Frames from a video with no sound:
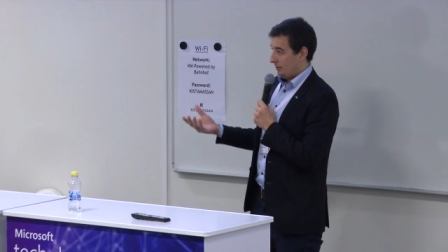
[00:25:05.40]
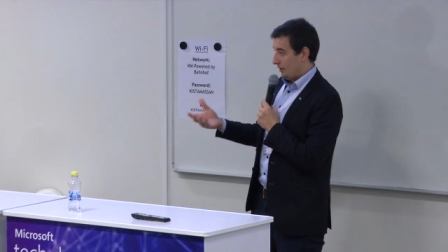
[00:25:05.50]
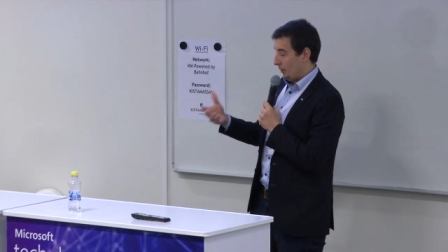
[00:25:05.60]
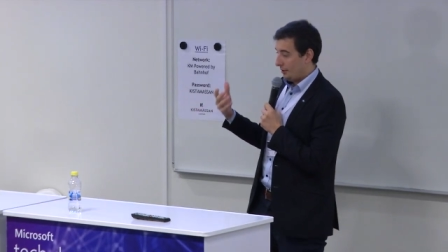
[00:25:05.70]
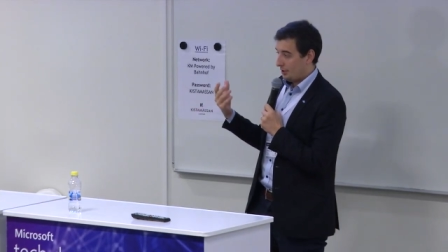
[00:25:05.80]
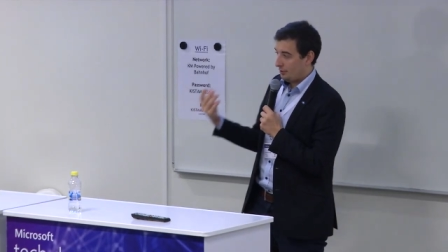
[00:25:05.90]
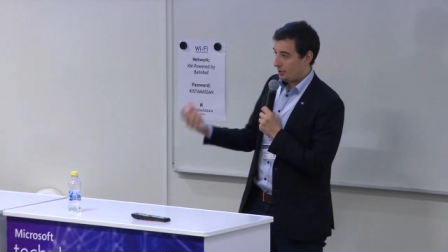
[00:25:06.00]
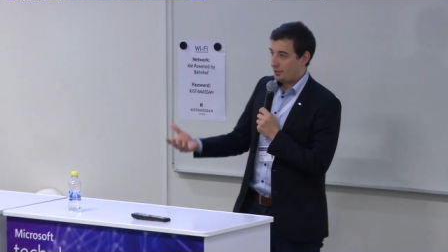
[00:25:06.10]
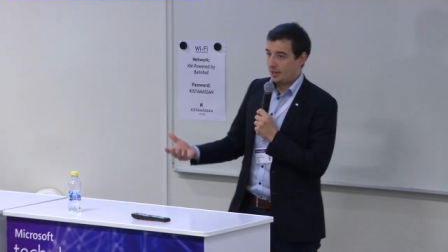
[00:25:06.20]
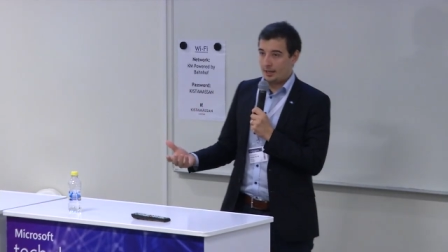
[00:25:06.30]
uh, all the
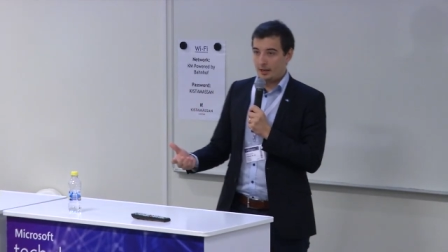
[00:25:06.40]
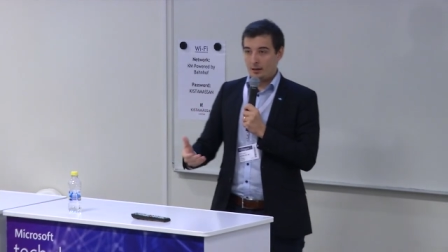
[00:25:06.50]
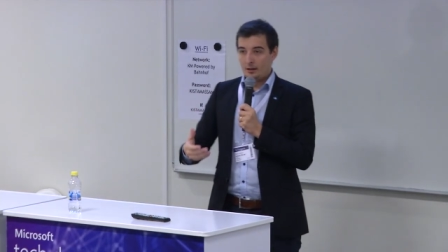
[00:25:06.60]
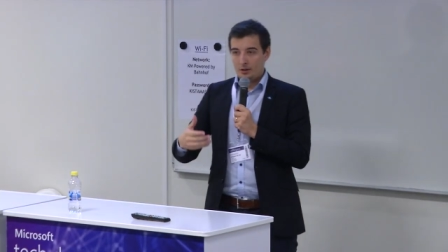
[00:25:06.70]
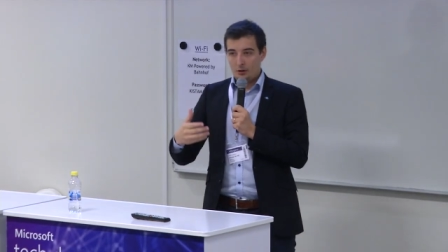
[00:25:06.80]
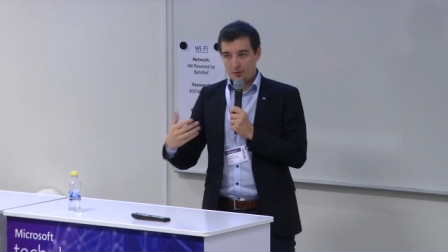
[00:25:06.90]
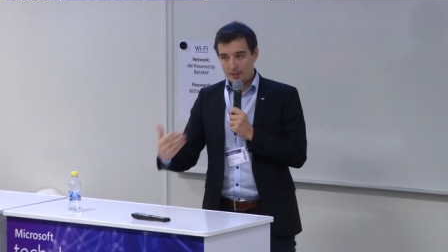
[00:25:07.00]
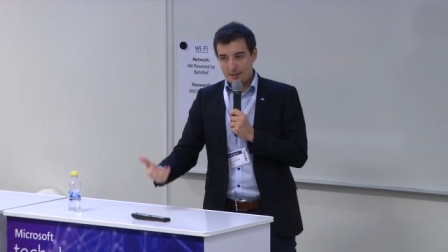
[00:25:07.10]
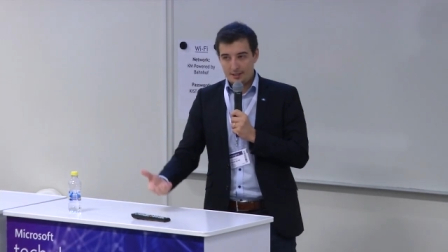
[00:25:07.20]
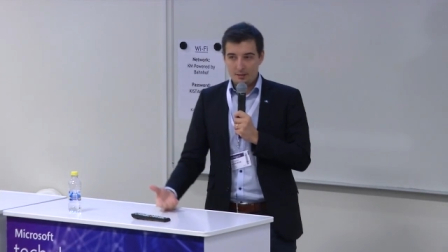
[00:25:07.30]
usage data, who
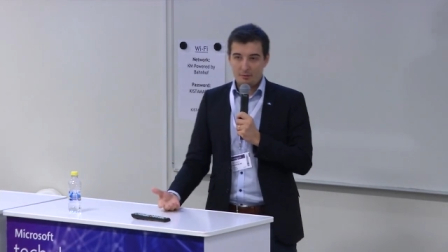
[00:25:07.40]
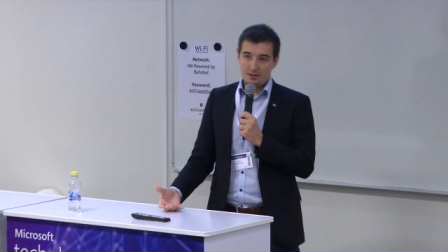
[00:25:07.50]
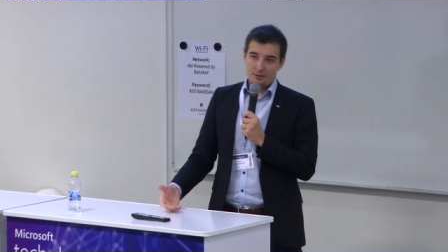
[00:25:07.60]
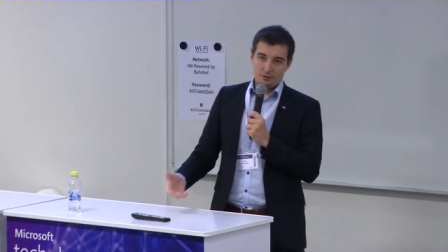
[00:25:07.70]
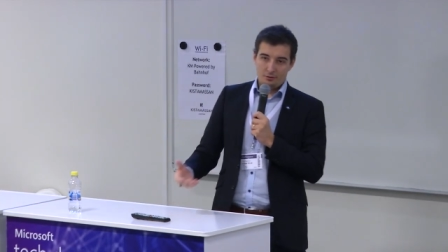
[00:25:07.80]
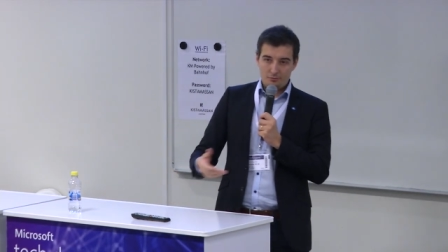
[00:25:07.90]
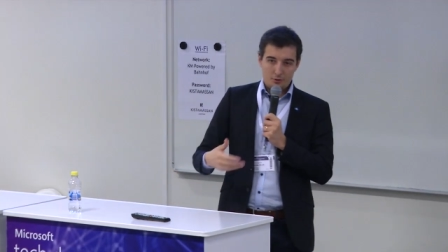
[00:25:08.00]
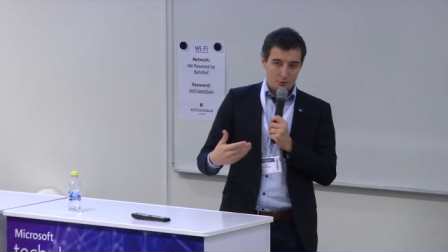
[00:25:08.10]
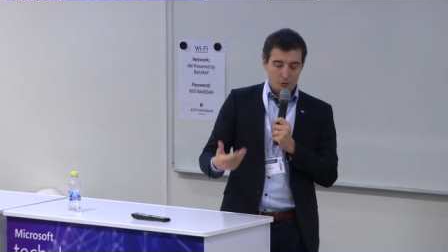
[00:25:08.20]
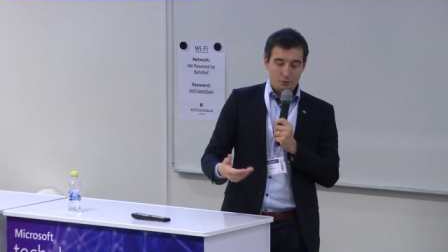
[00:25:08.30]
sends emails to,
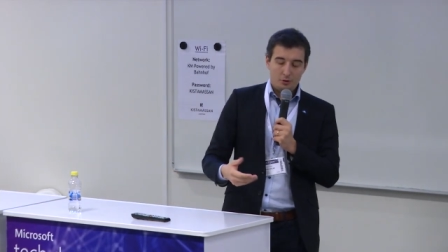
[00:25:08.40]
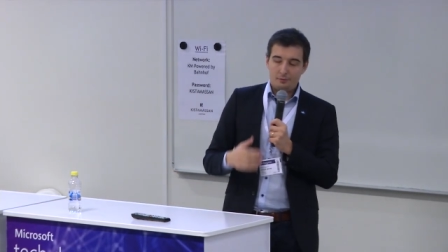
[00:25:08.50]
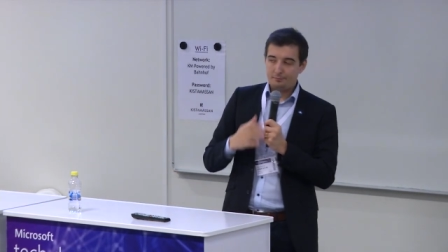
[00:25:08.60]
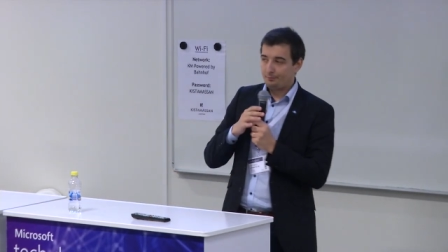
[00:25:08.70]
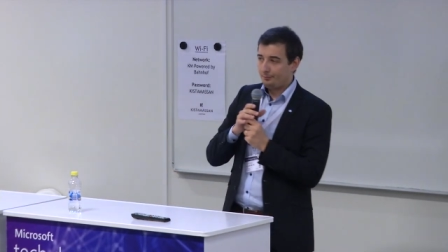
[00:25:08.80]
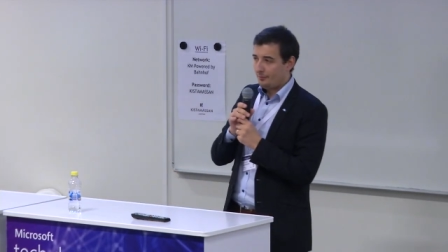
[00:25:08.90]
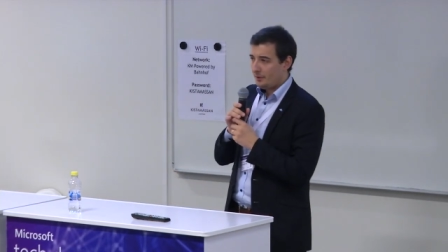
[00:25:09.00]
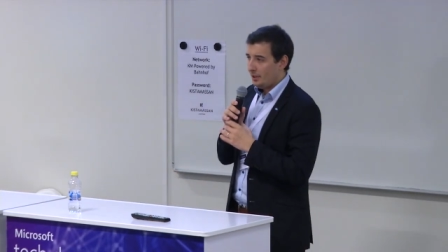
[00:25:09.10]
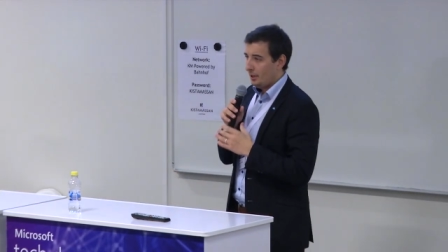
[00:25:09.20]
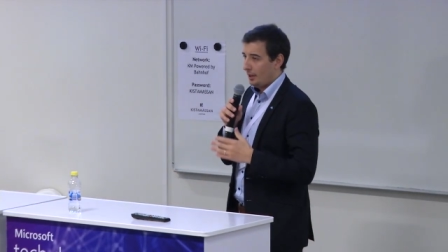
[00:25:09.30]
to who or
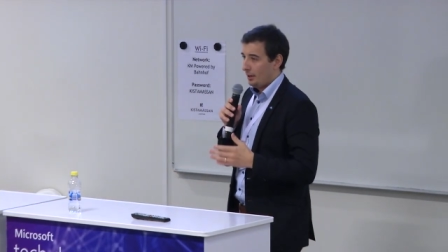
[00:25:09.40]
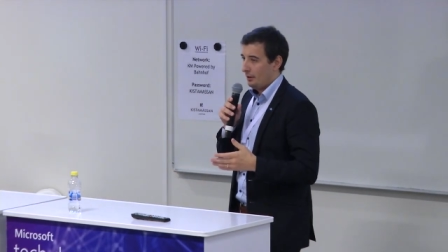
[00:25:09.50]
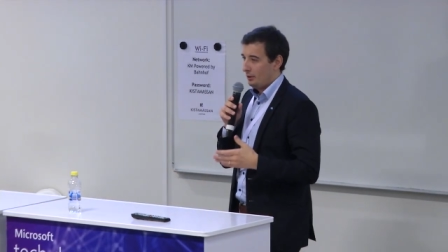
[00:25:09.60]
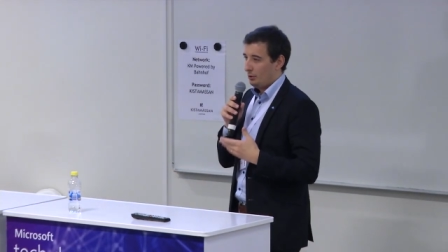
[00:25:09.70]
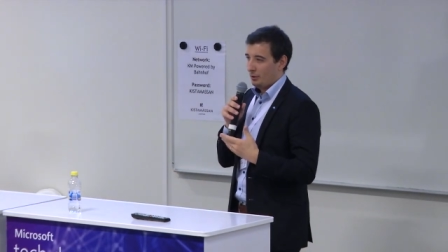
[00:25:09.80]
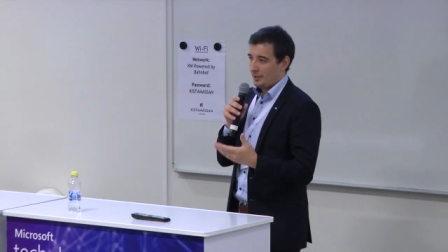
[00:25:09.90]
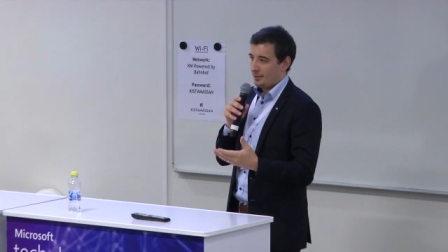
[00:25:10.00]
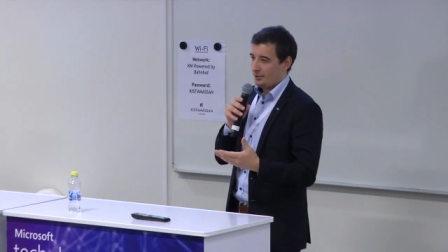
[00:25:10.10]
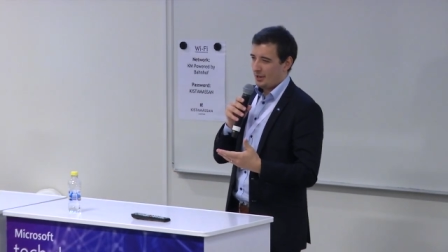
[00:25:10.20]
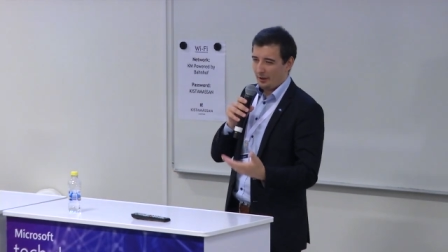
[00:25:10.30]
uh, who
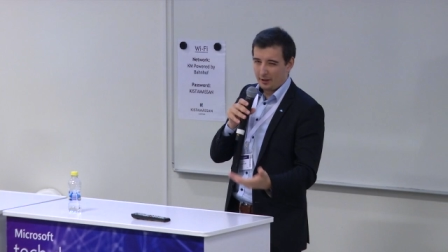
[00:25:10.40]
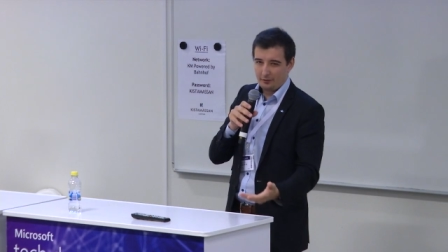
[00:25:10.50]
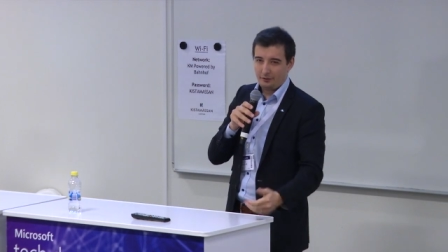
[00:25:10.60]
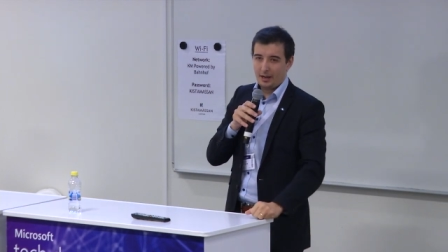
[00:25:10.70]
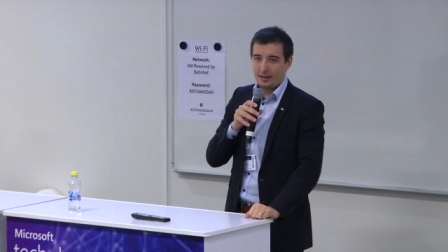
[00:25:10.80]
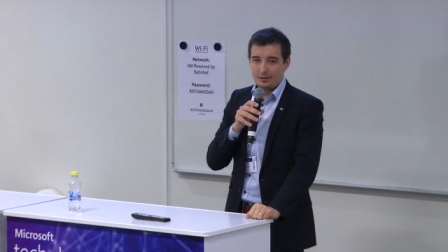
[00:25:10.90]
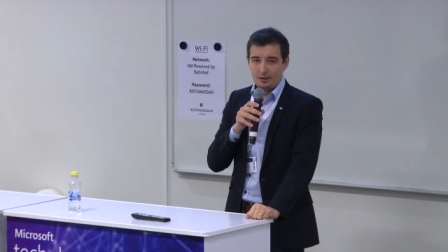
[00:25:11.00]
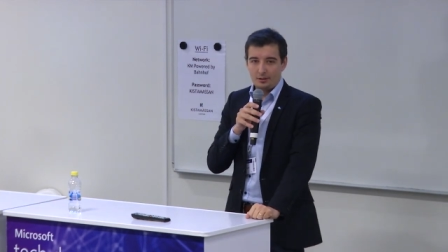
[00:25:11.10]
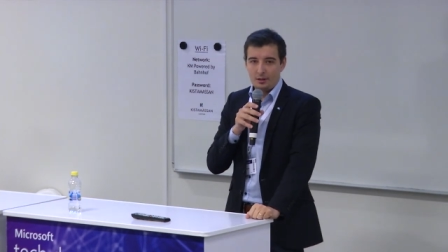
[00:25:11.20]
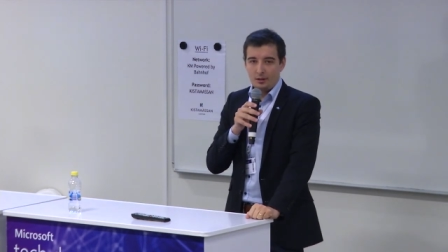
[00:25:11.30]
is sharing files
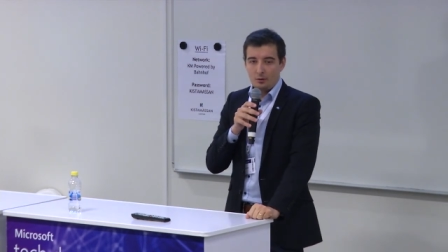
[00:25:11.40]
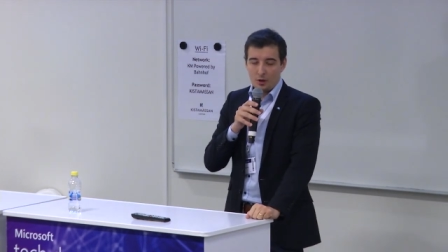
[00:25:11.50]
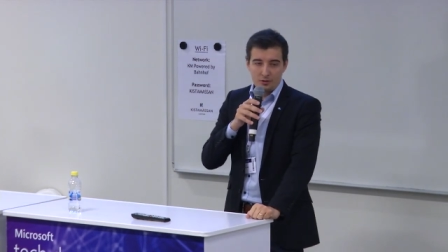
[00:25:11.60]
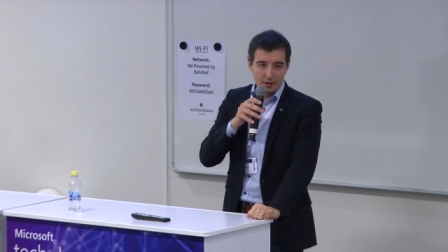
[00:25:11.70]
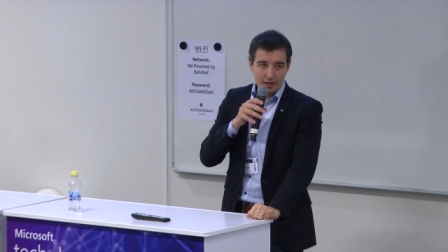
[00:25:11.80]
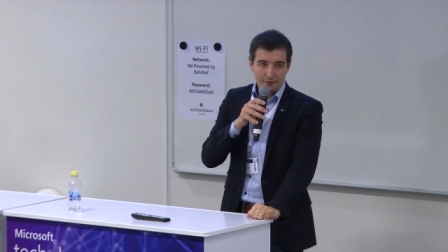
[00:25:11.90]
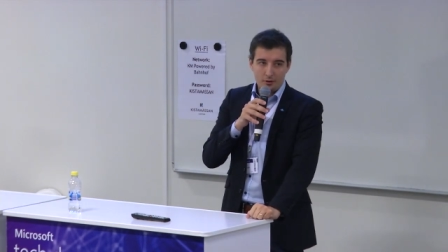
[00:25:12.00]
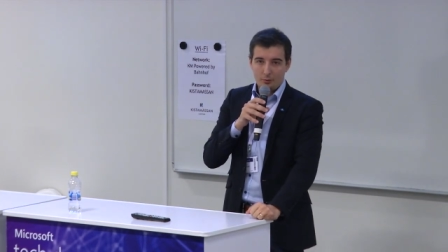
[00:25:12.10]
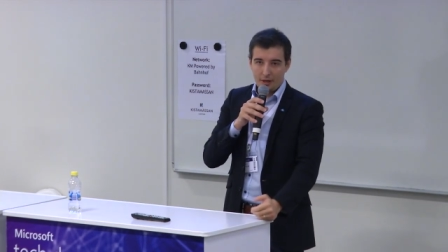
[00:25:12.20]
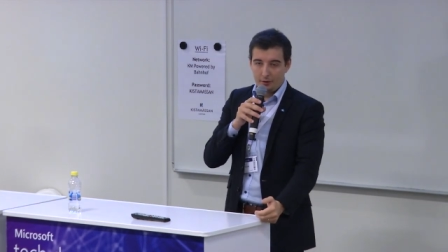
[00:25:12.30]
on OneDrive
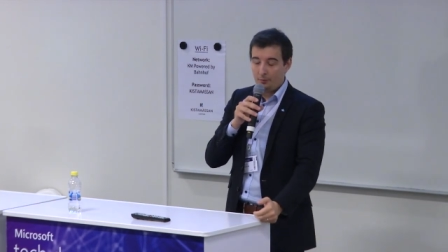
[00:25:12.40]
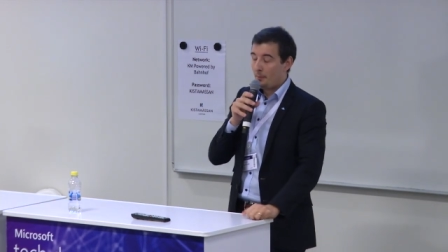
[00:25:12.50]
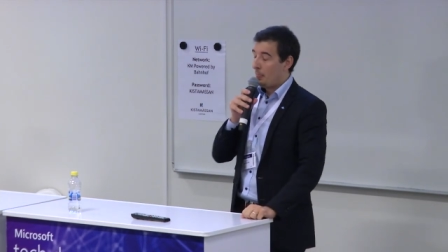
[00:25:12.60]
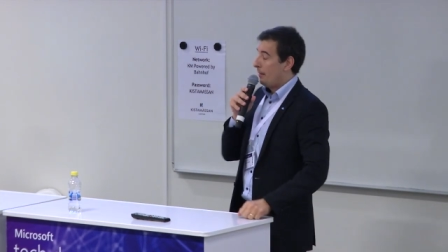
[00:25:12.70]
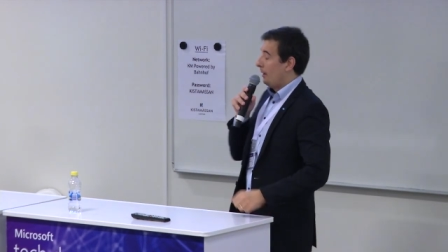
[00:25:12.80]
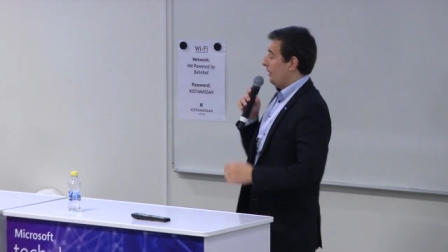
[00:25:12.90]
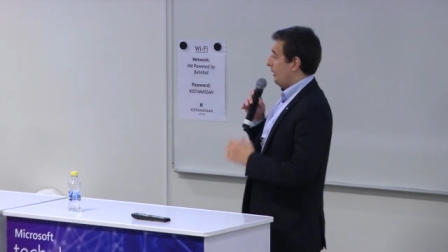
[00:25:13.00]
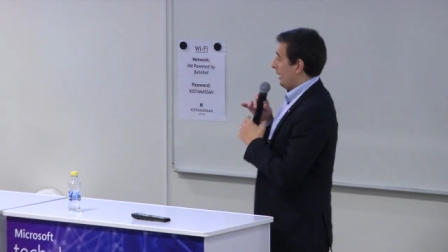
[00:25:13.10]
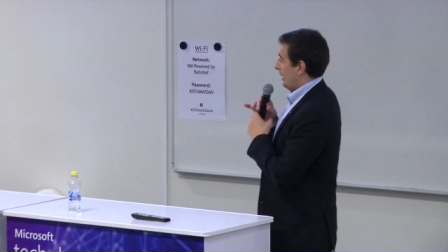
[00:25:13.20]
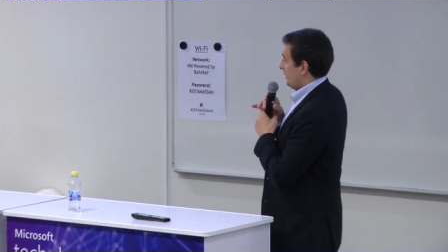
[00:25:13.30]
or whatever.
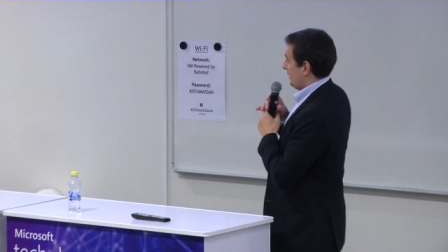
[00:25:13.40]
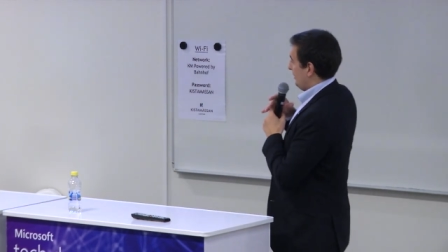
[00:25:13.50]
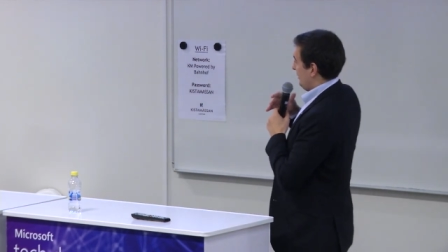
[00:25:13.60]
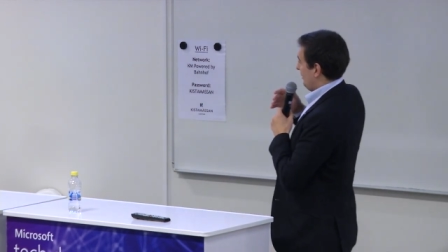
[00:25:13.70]
And